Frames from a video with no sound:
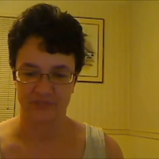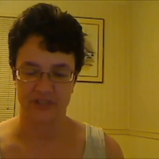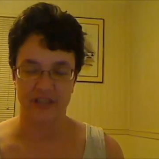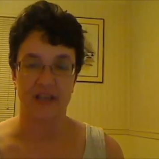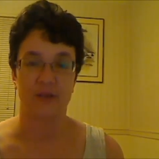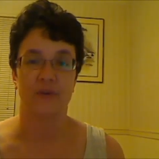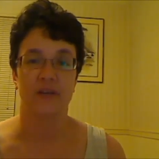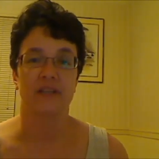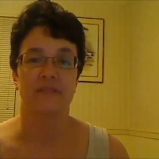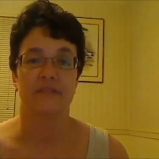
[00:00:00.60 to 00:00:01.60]
Today I want to
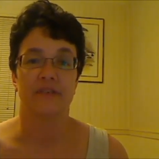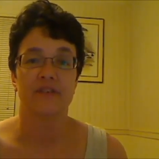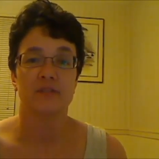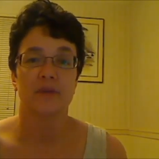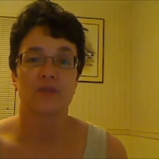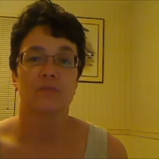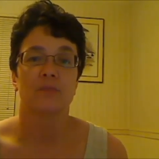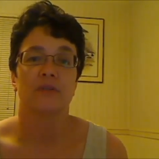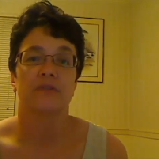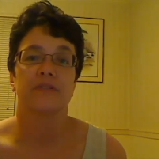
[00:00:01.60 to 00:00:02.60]
give a very special
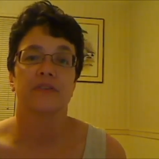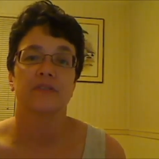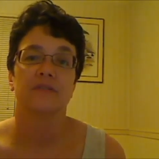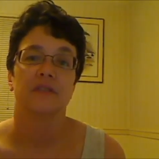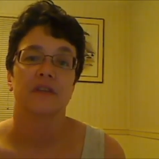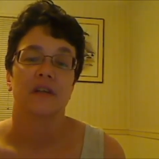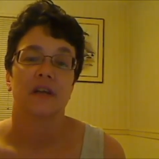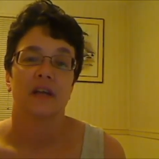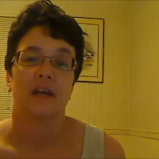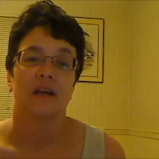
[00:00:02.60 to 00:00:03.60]
book review,
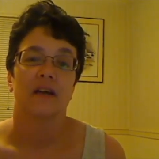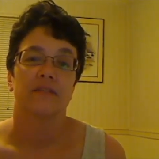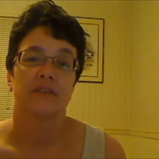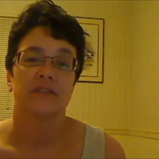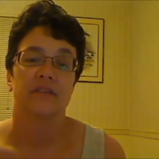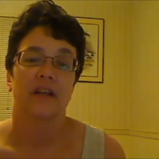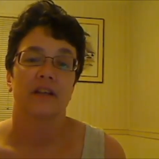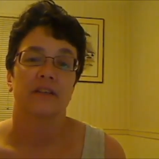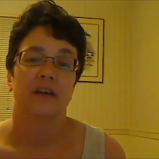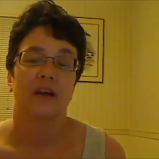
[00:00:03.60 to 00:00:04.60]
a very
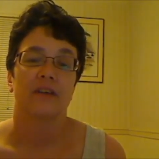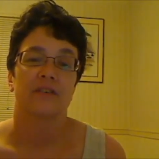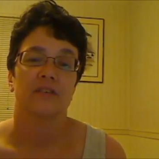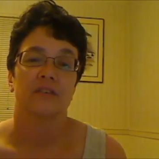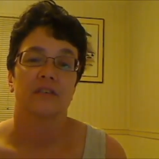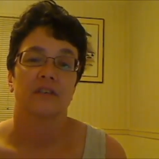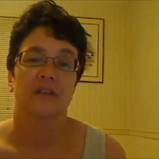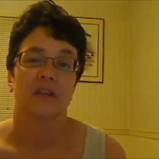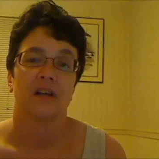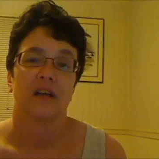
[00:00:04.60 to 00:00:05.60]
talented author.
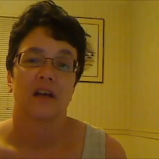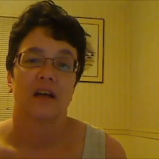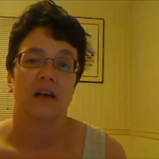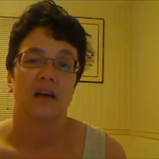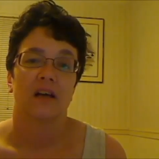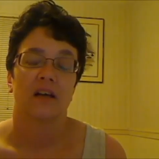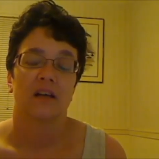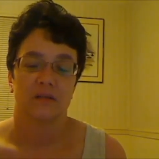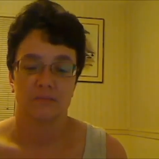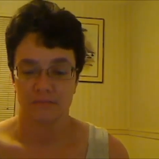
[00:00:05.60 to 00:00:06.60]

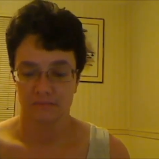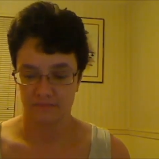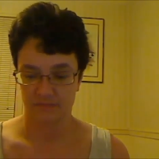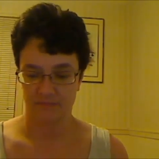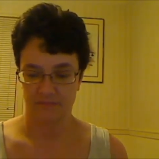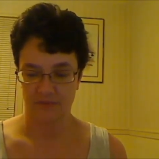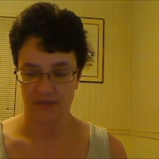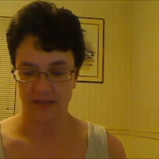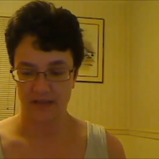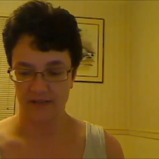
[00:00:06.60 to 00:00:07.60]
Um, I
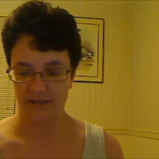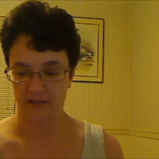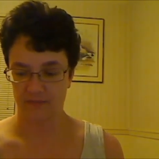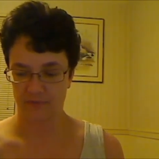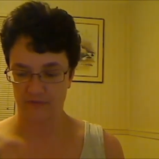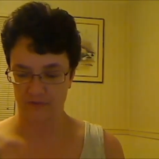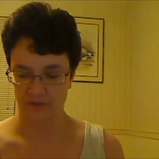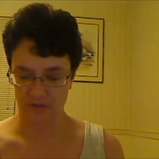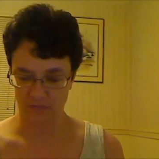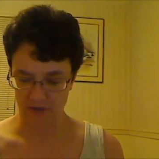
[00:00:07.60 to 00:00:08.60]
had this book for a
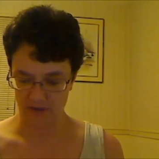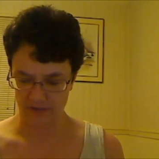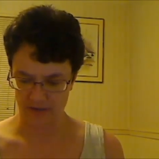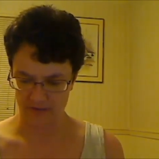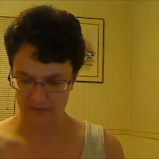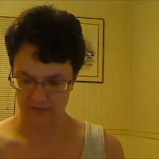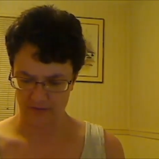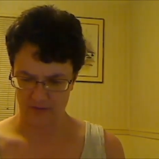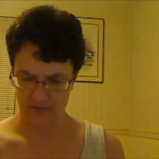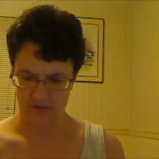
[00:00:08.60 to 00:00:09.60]
little while now,
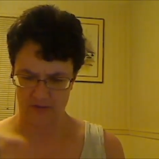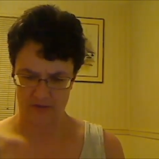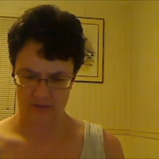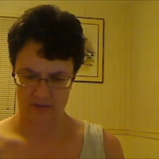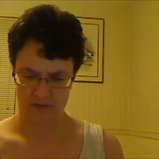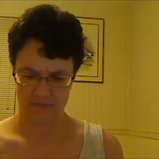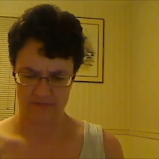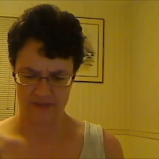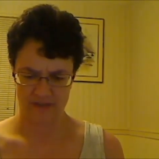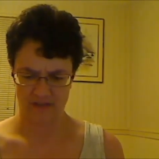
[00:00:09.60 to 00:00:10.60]
and in
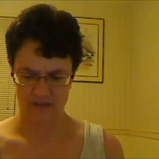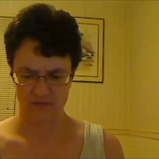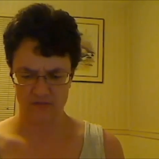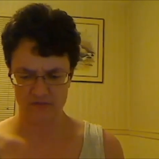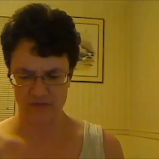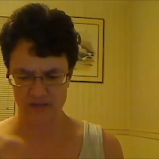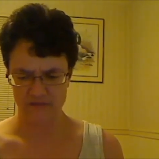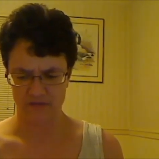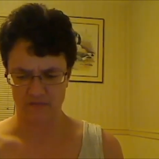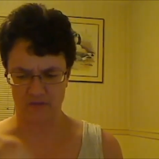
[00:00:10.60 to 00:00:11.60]
fact I don't think you do.